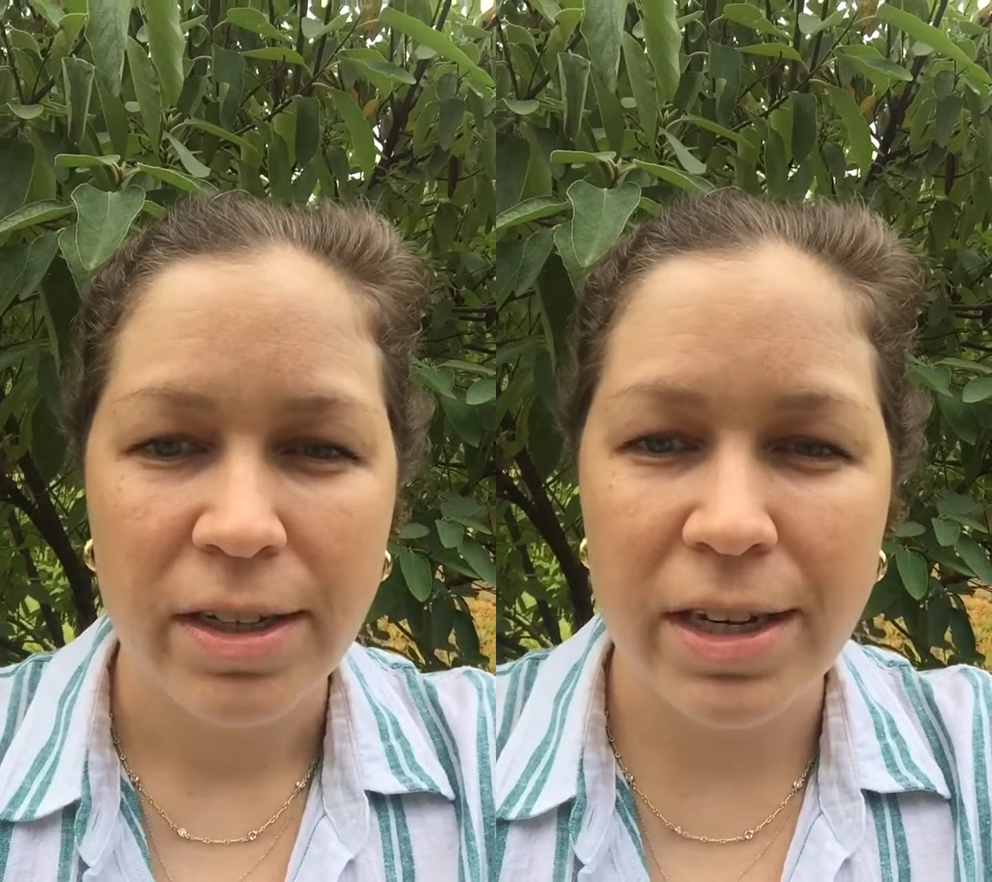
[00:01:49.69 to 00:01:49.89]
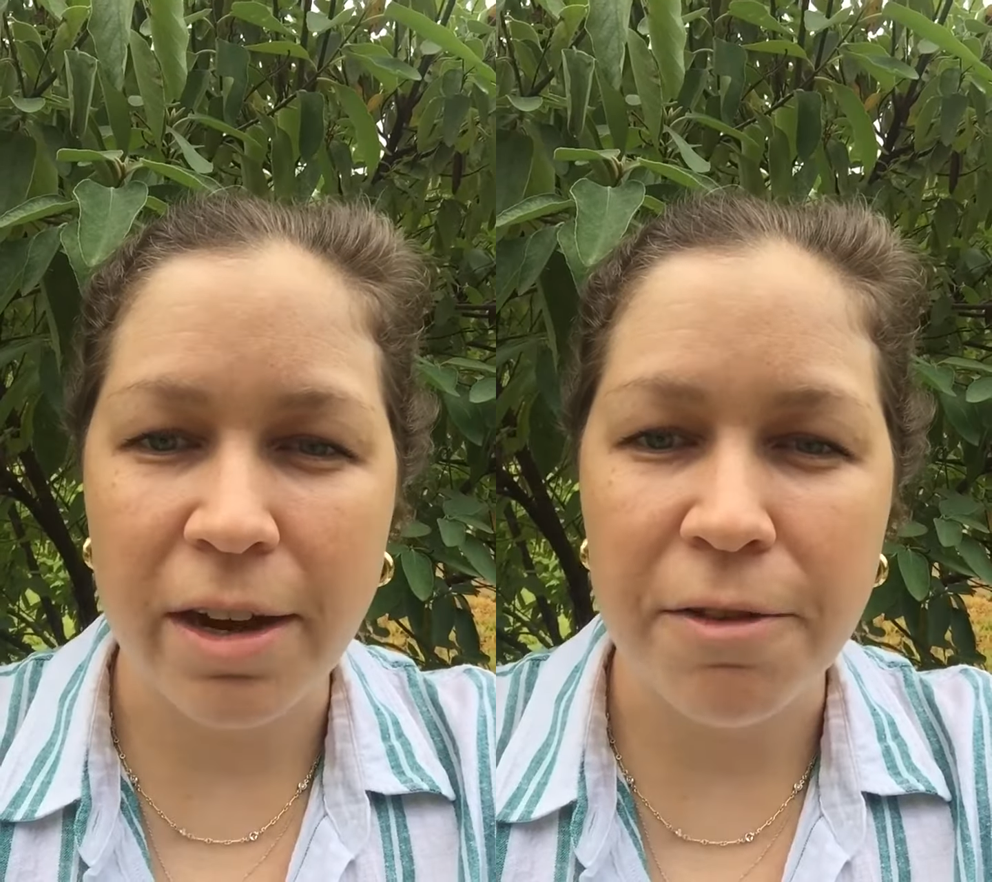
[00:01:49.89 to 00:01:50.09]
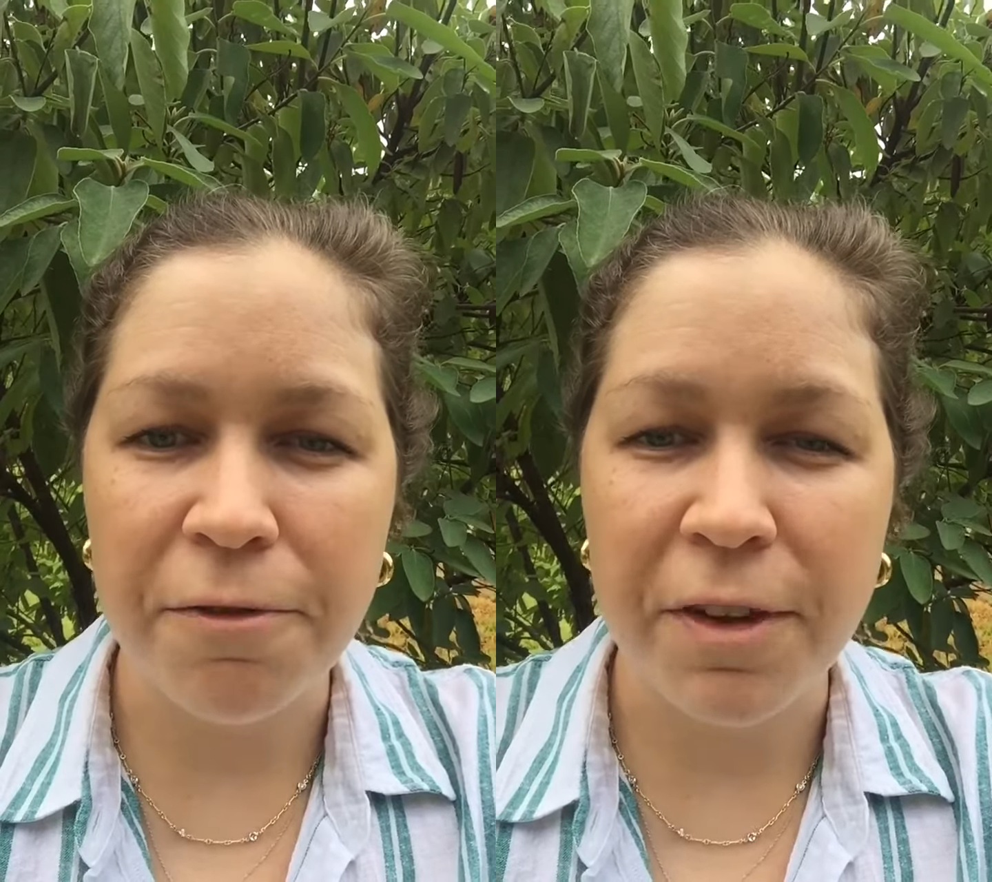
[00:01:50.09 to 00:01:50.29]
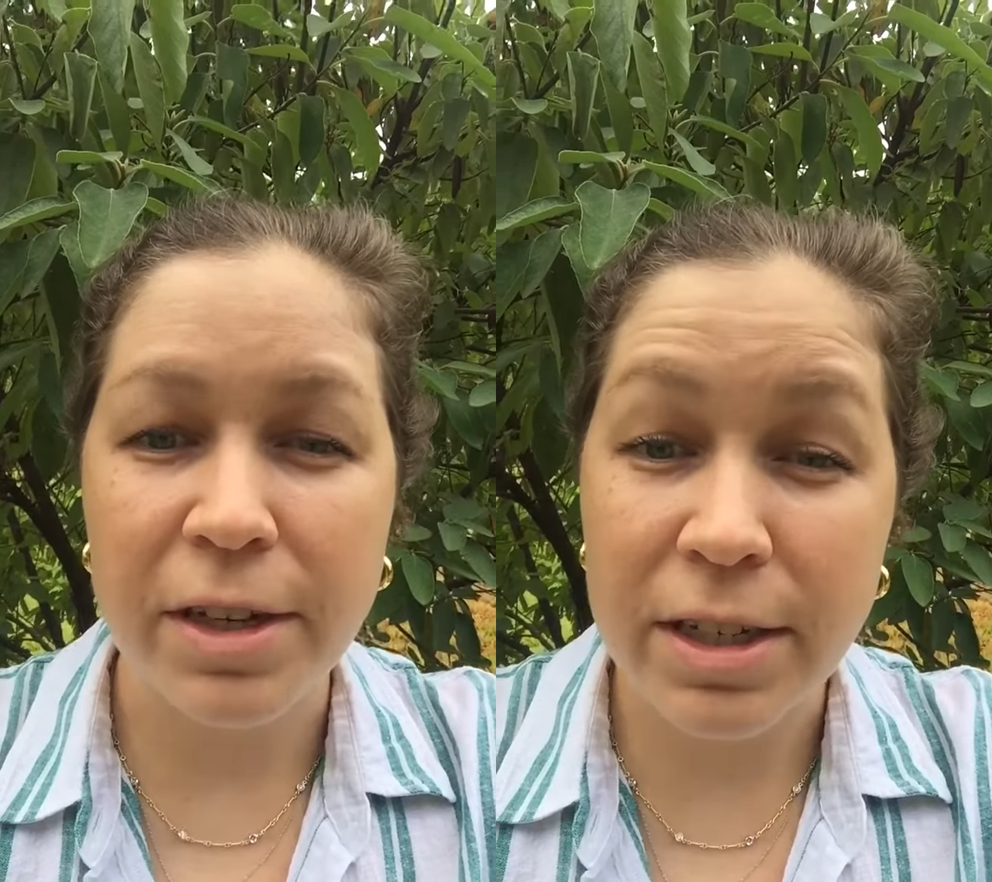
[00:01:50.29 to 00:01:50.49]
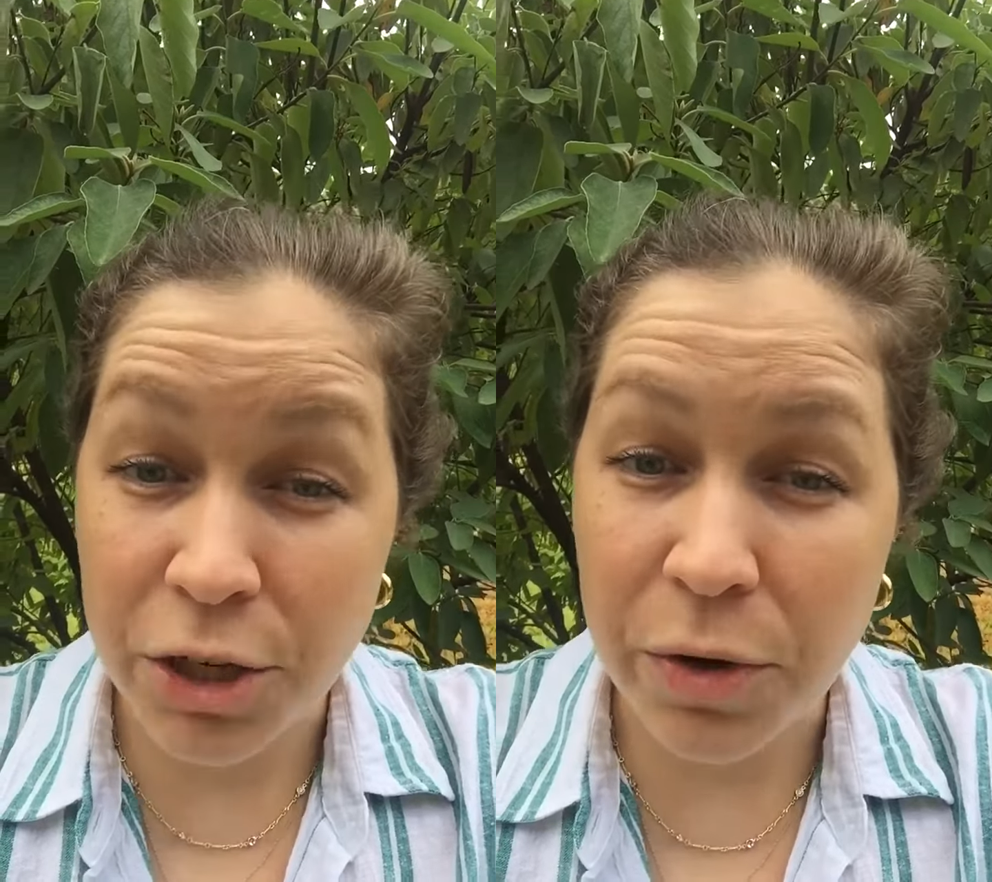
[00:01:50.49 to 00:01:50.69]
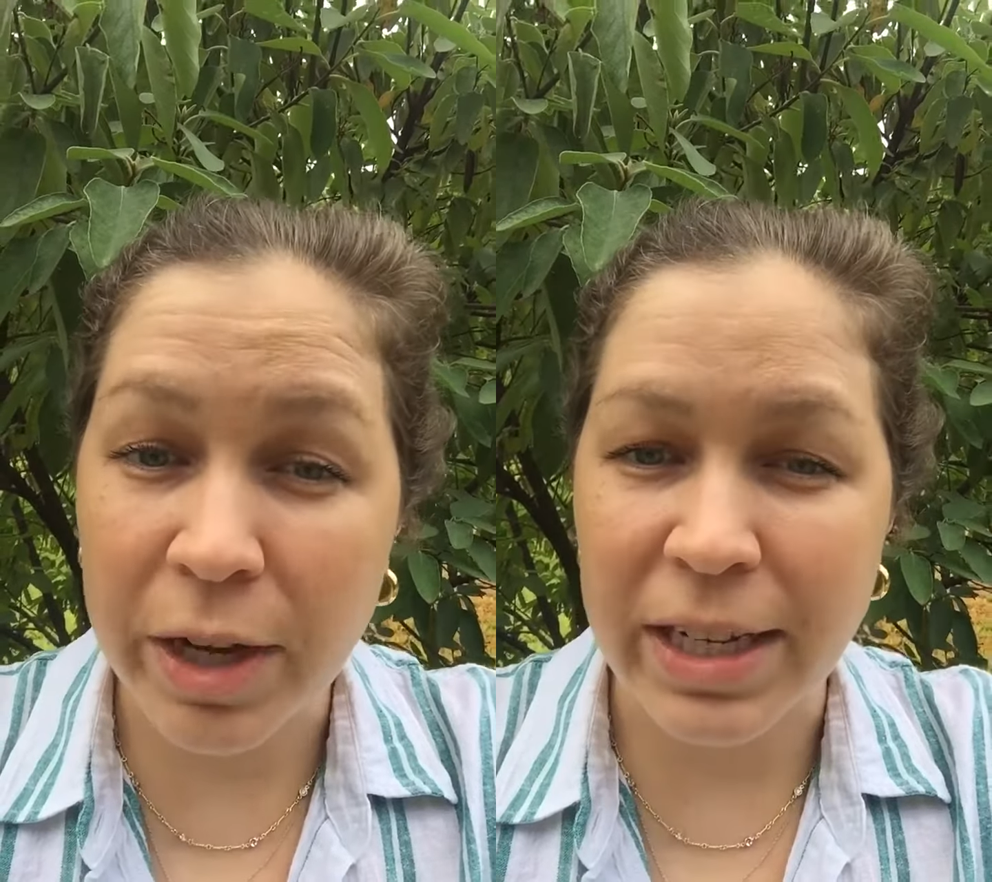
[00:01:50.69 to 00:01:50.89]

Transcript: to